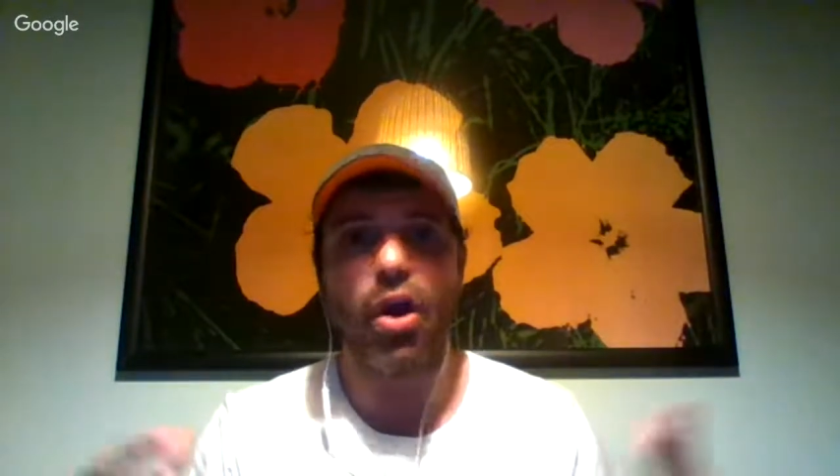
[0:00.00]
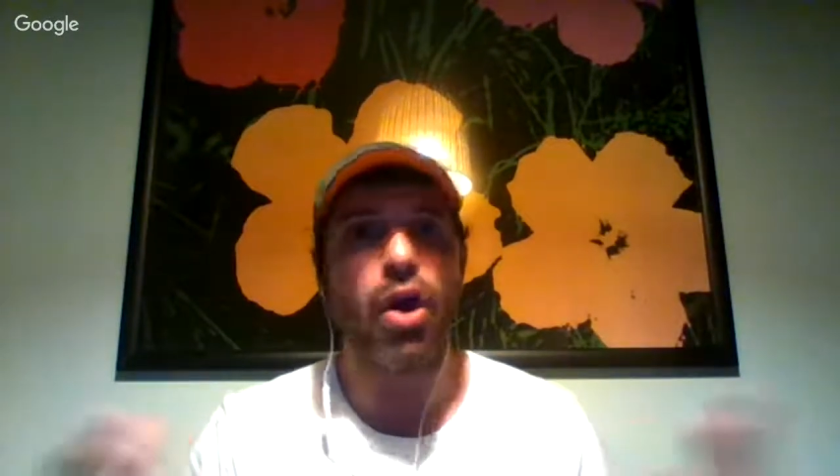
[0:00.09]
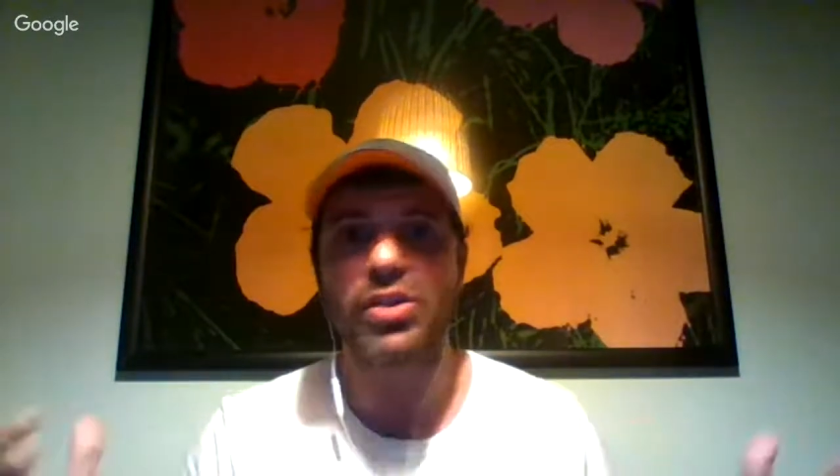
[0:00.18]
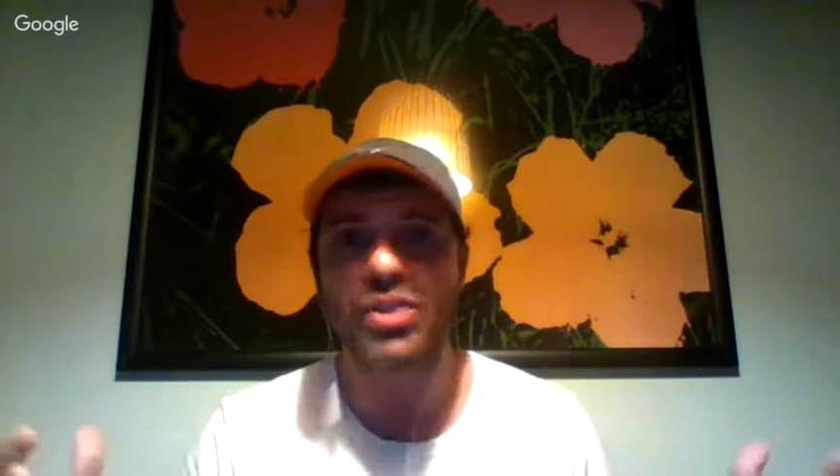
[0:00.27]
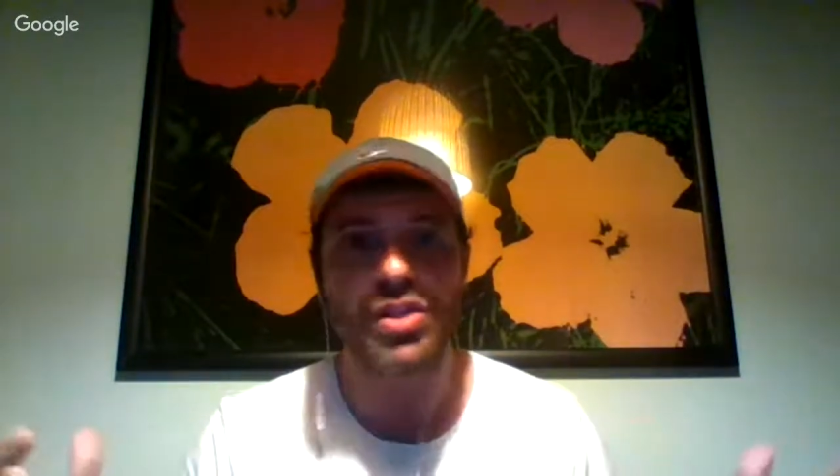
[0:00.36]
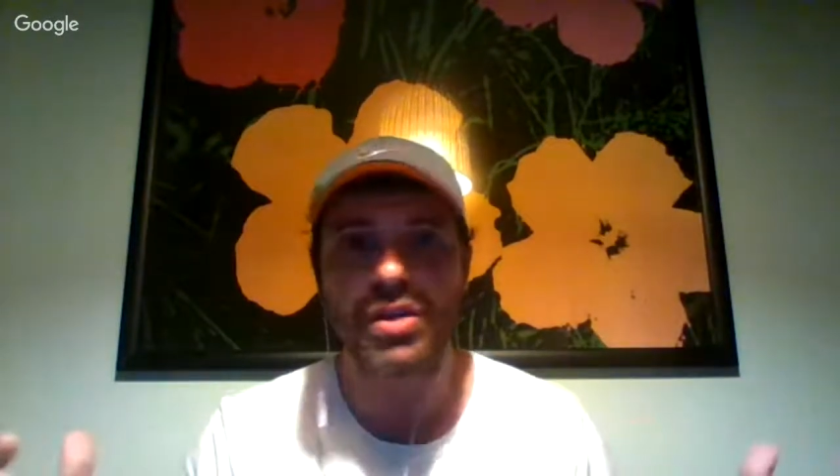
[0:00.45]

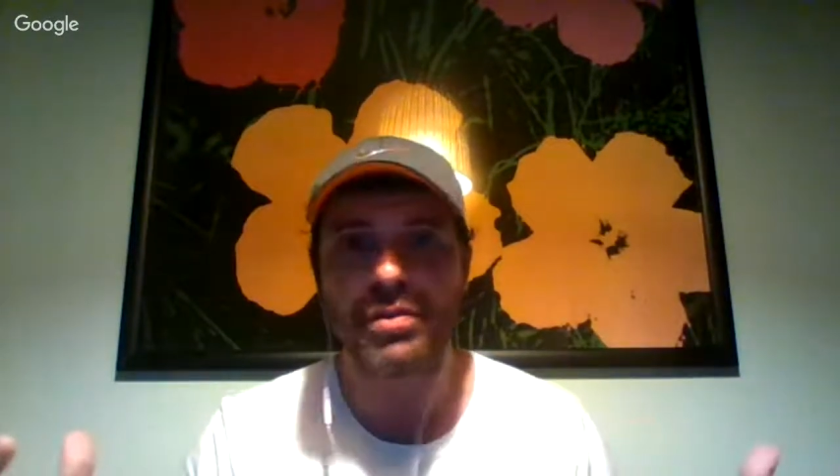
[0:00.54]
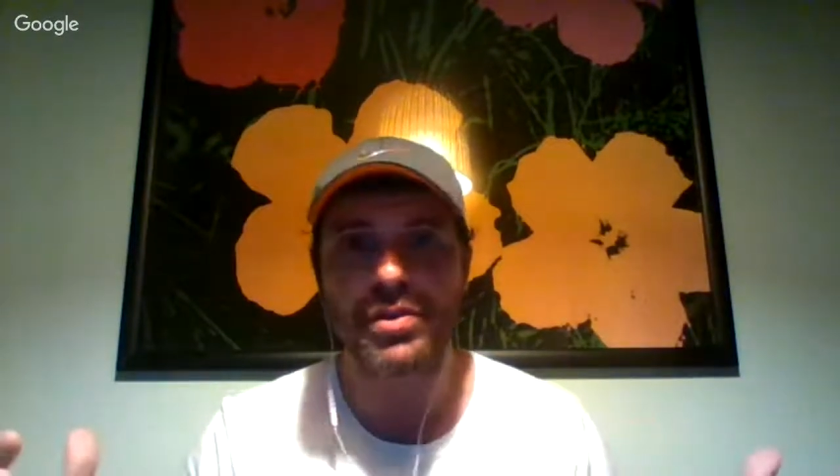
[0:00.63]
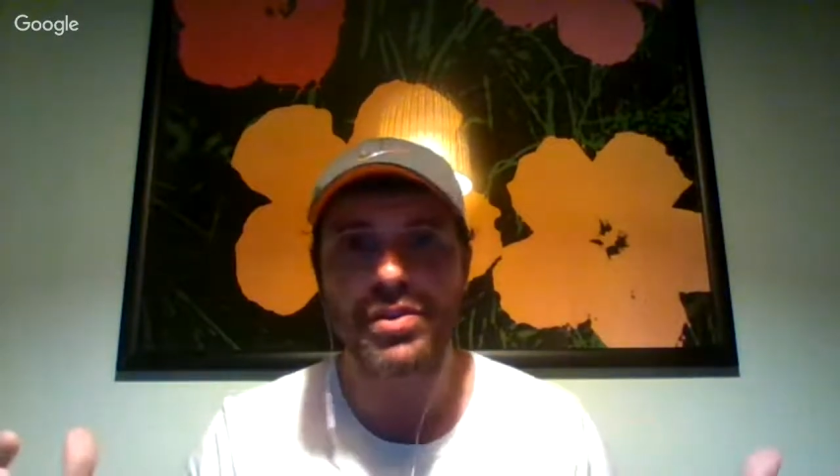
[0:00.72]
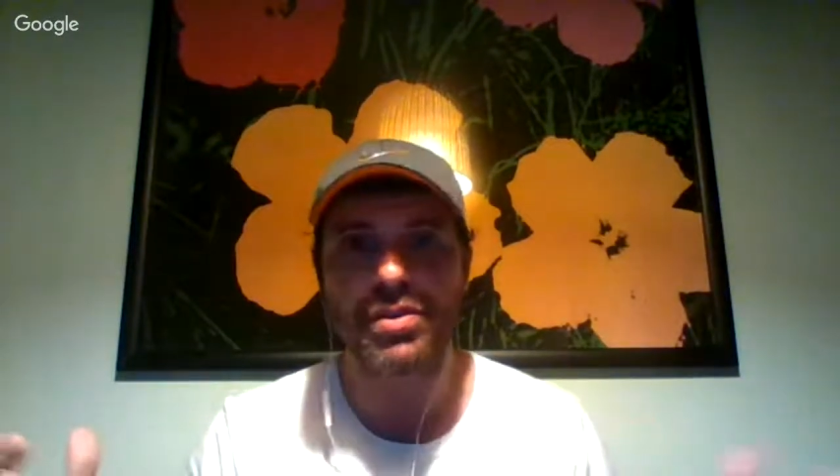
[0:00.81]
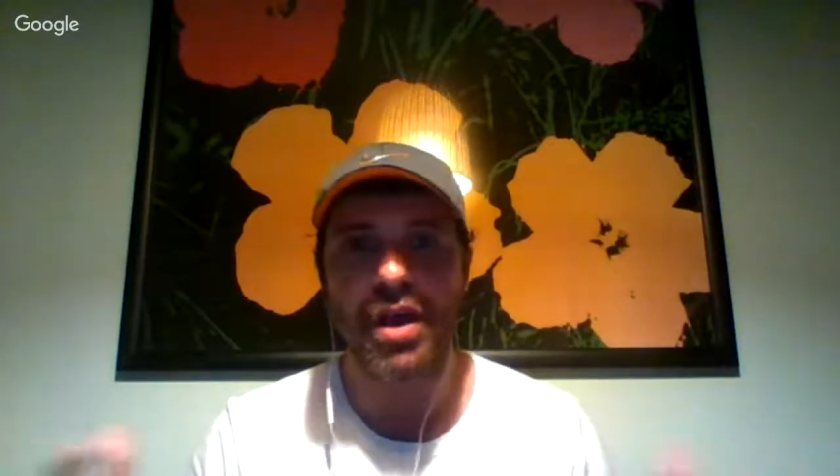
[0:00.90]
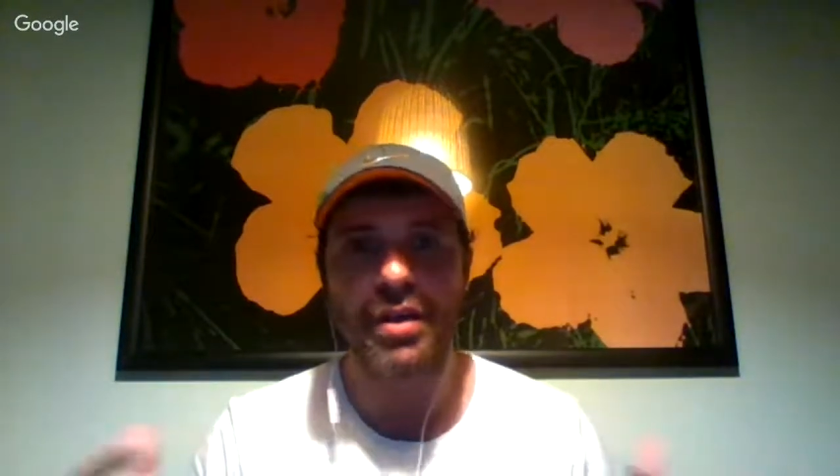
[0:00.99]
awesome, is
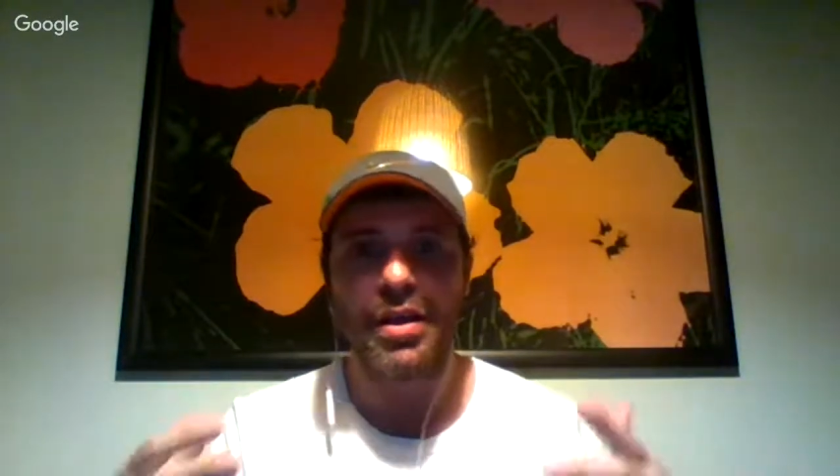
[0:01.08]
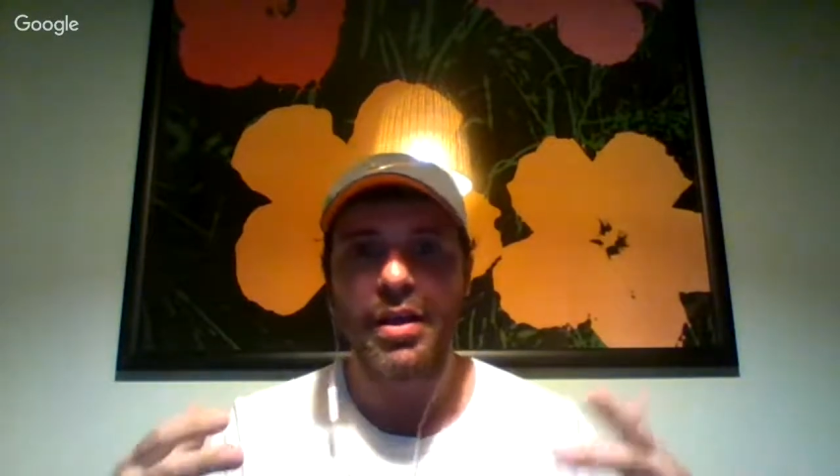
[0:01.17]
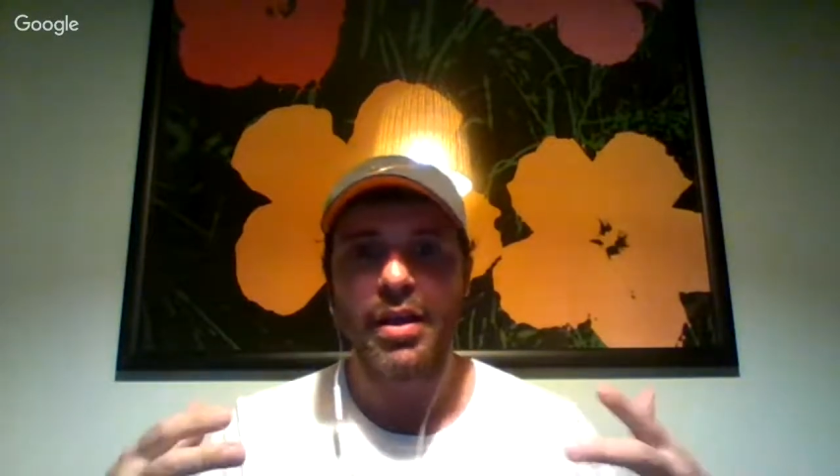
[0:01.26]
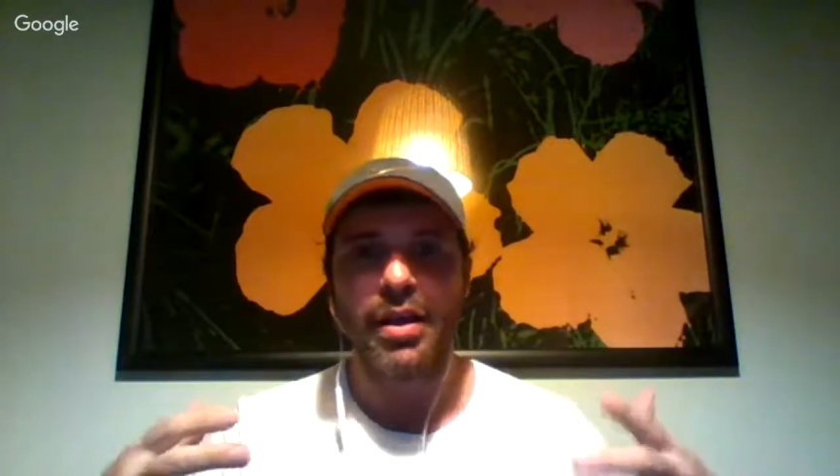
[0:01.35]
not